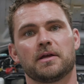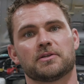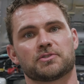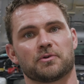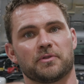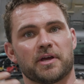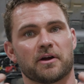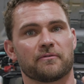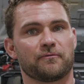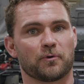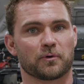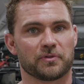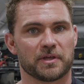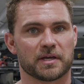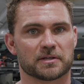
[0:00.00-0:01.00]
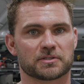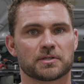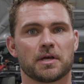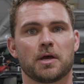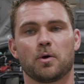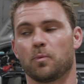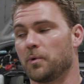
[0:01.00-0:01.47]
So therefore this,
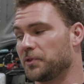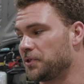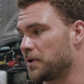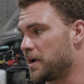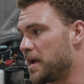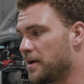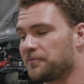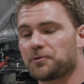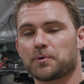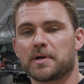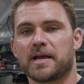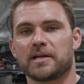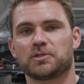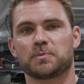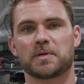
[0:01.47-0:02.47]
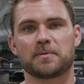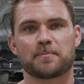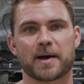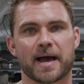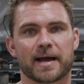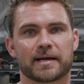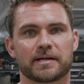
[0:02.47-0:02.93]
with our F3 HP
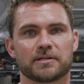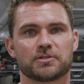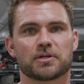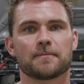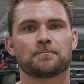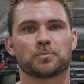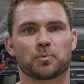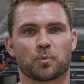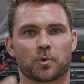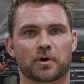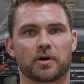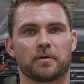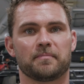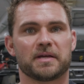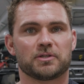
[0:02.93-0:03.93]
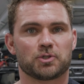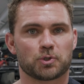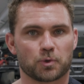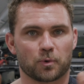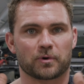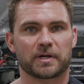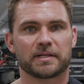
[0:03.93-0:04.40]
package, we're gonna be
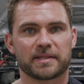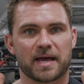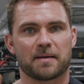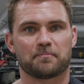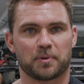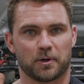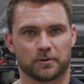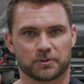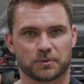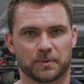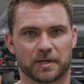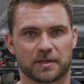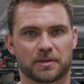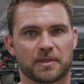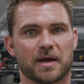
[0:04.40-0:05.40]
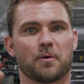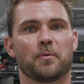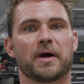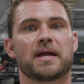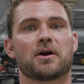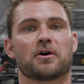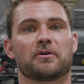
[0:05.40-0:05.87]
shortening that pulse width. That
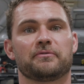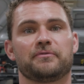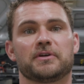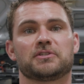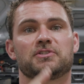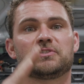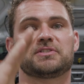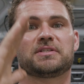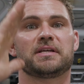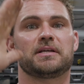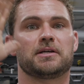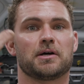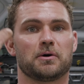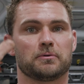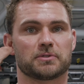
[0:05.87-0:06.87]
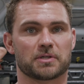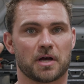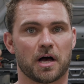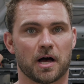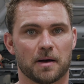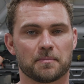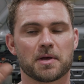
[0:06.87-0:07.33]
way our efficiency goes
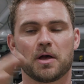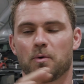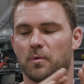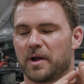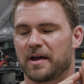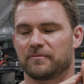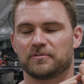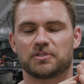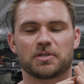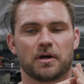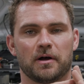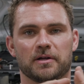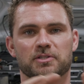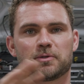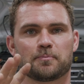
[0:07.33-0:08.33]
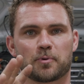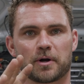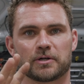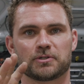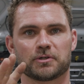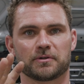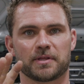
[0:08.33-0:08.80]
up. We have tons of
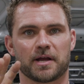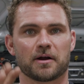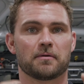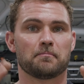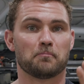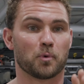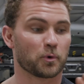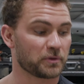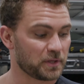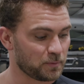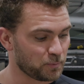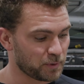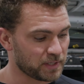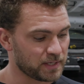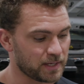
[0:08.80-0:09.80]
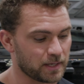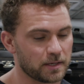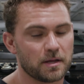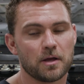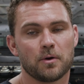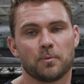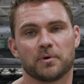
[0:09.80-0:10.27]
pressure there, more than we did
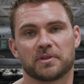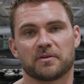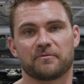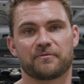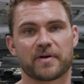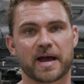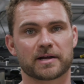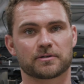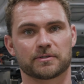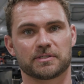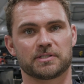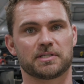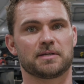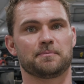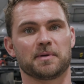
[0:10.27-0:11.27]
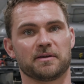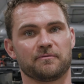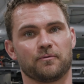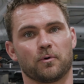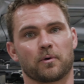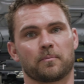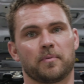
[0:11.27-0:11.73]
with the factory
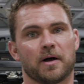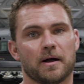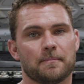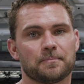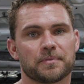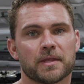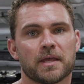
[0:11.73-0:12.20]
CP4 pump.